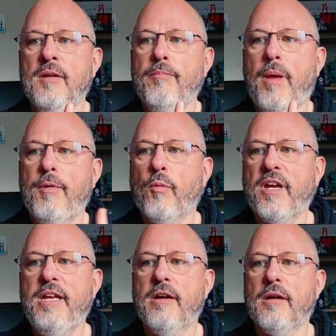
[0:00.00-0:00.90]
maybe we're
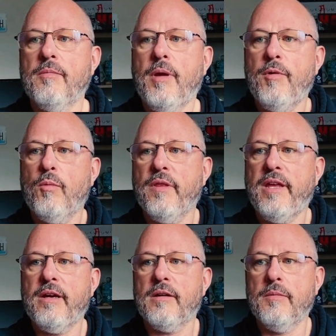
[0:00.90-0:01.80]
here, maybe we're
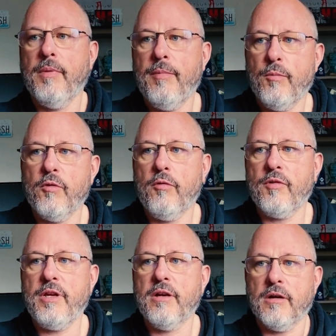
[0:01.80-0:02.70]
there, maybe we're
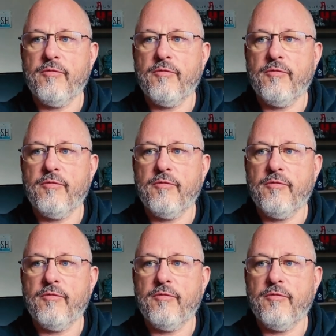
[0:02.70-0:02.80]
over here.